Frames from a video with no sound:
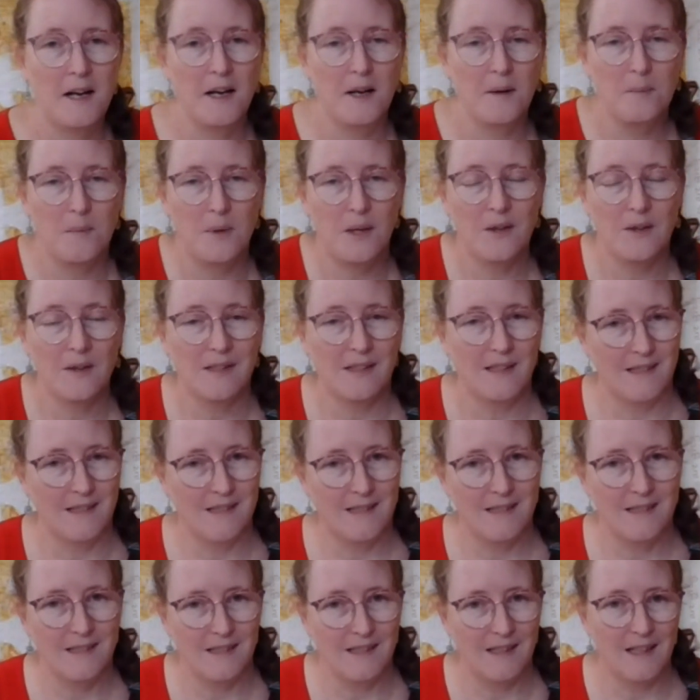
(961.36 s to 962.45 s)
because
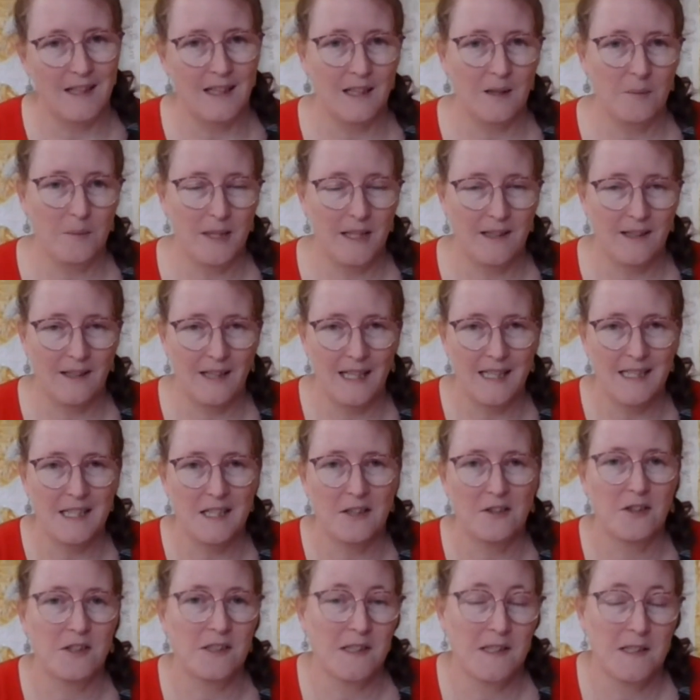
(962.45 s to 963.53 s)
it's a little bit easier
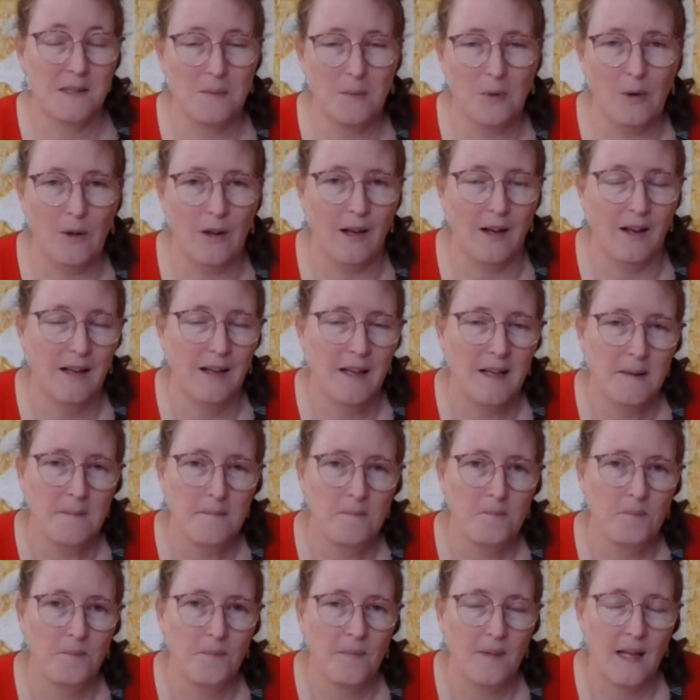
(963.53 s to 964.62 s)
because it's smaller,
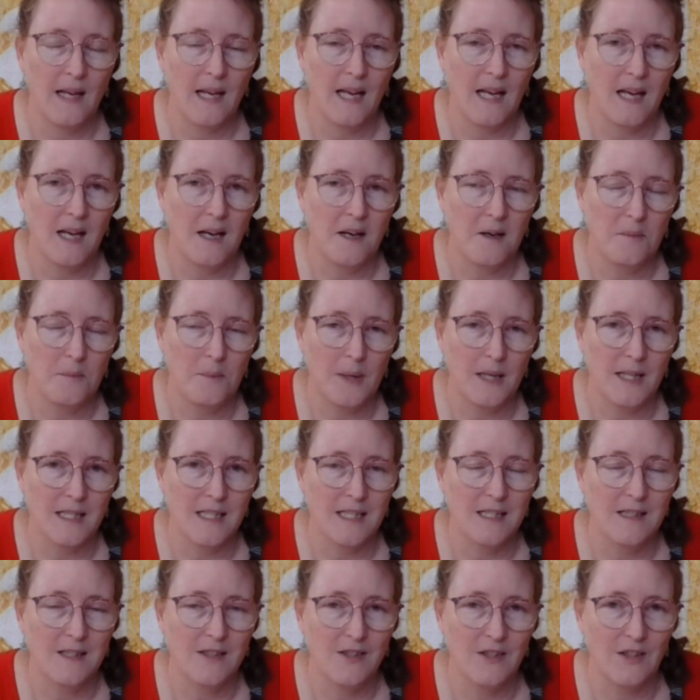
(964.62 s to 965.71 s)

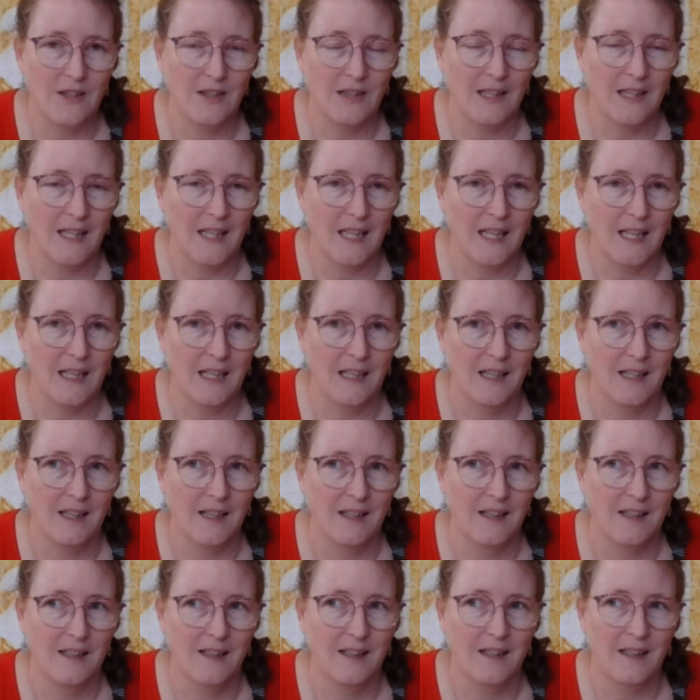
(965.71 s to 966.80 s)
but certainly
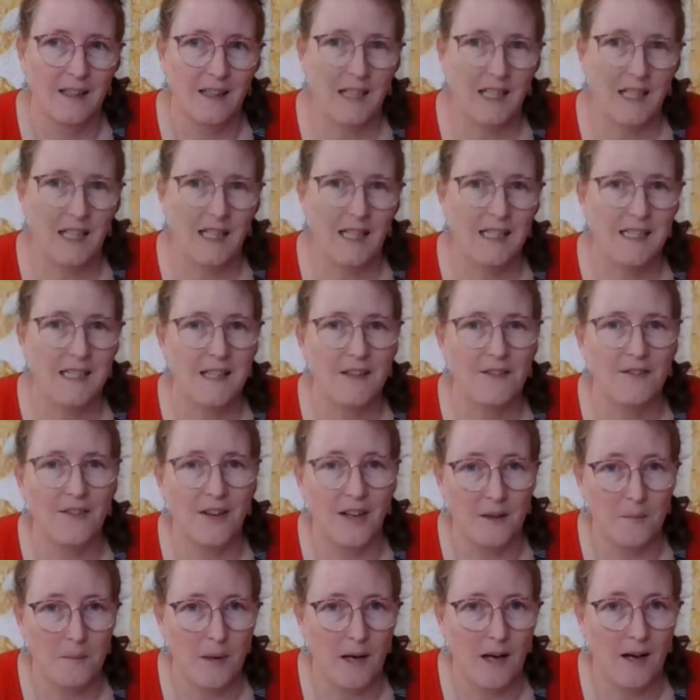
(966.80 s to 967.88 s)
it is the
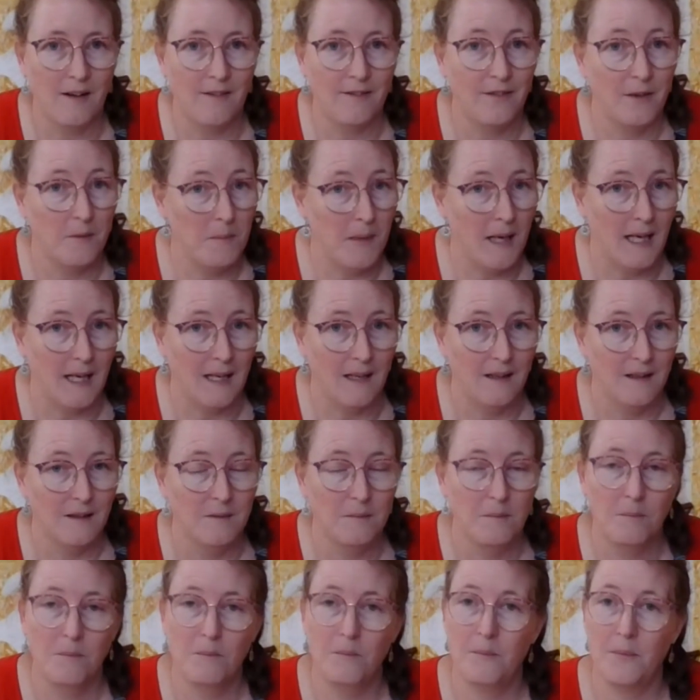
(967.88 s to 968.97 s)
fun part for me.
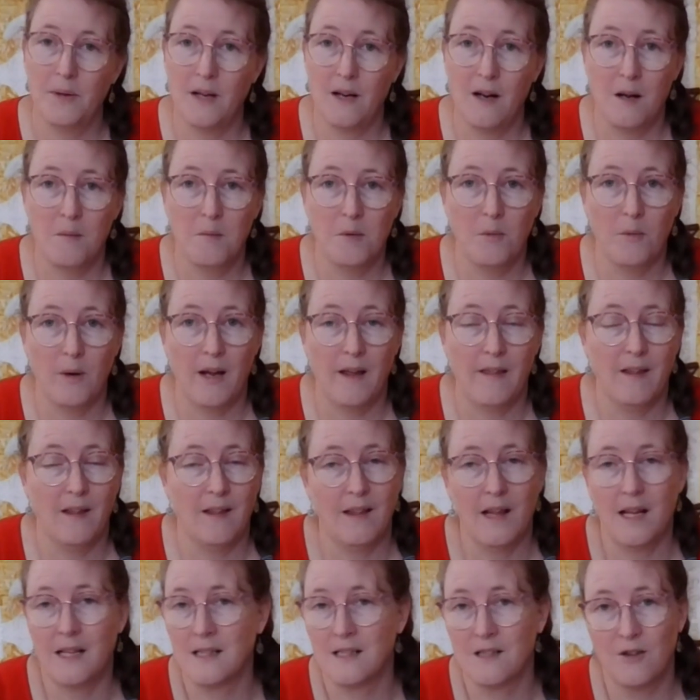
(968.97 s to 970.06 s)
But I'm aware that
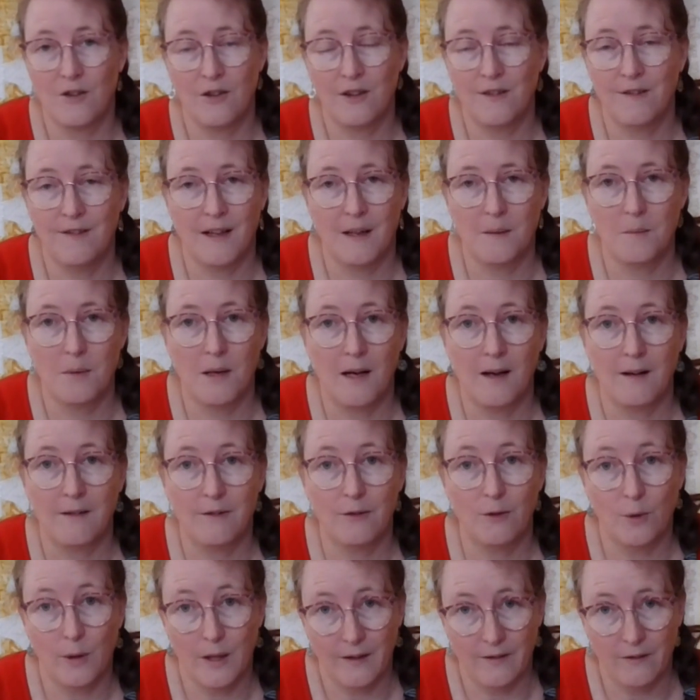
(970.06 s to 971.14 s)
that's not the fun part
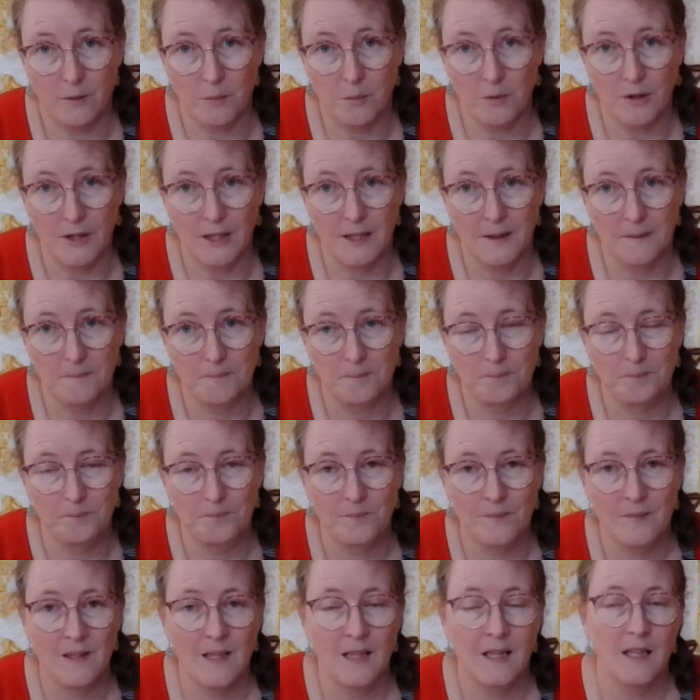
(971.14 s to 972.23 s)
for everybody.
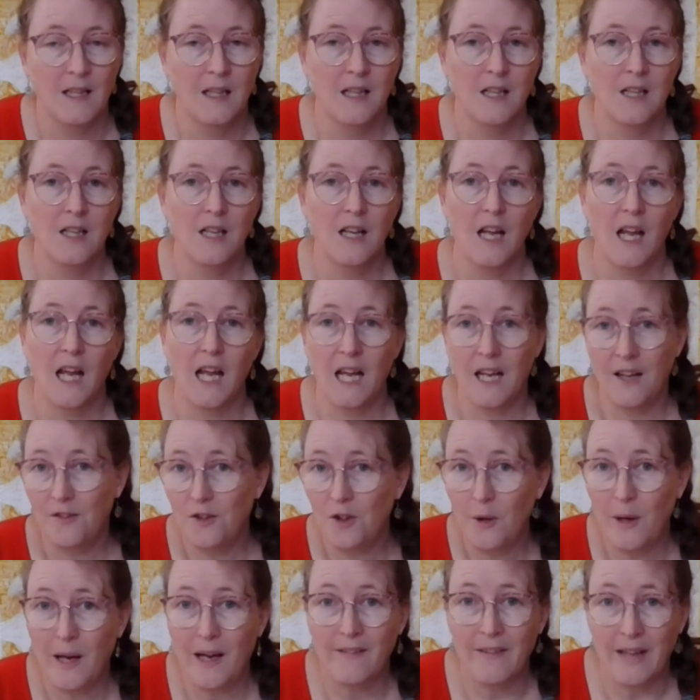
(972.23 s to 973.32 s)
If
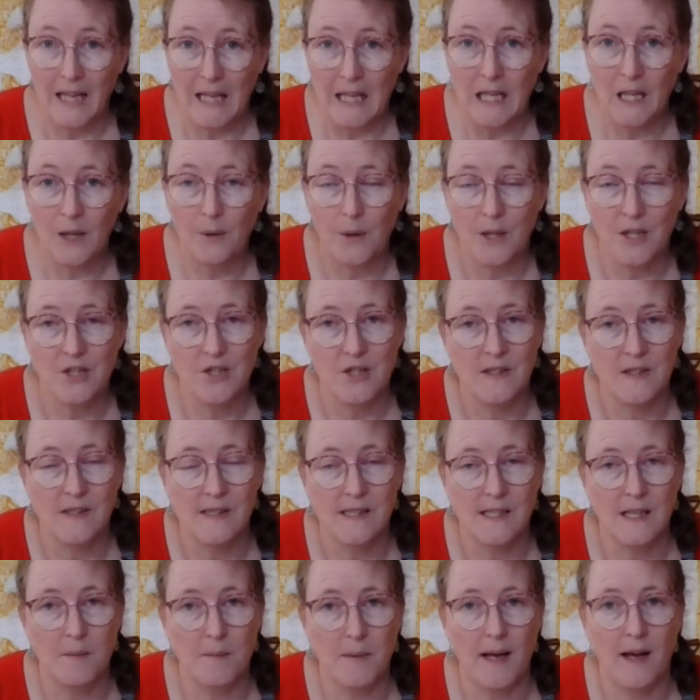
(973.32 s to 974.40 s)
you have any questions
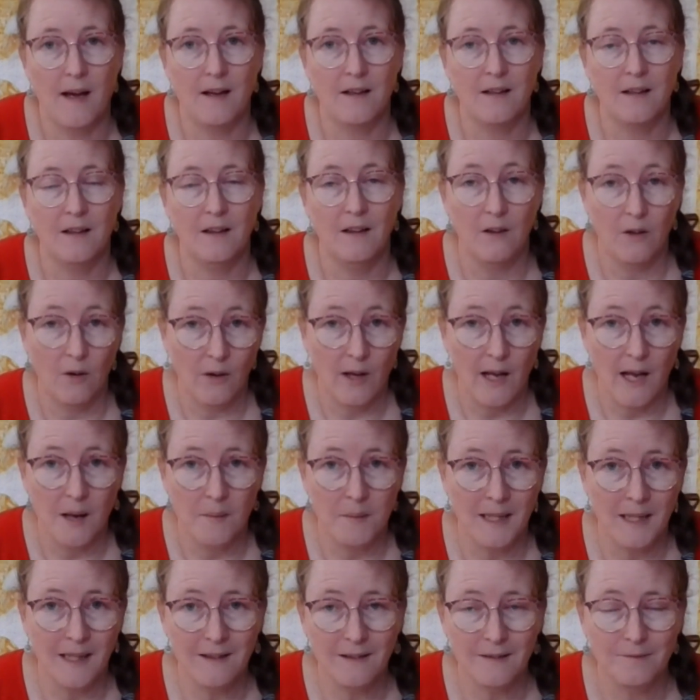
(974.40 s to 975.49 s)
about long
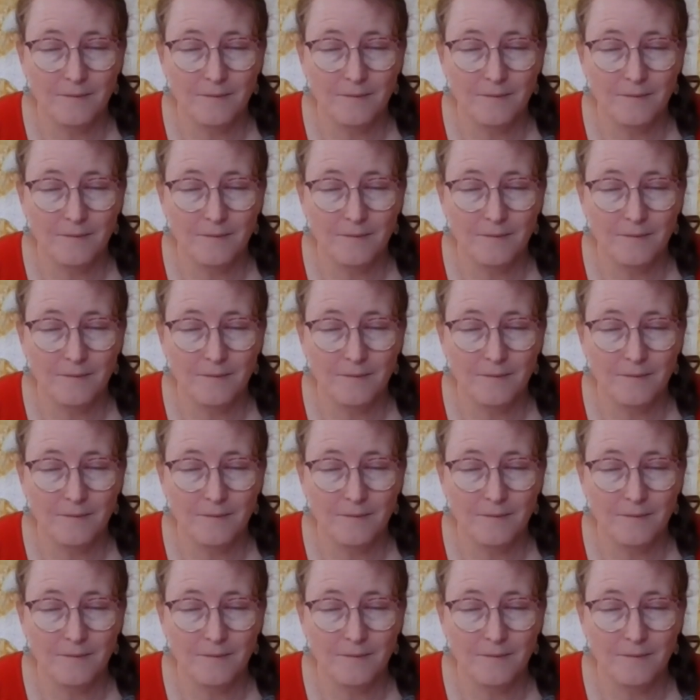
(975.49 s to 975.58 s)
arming,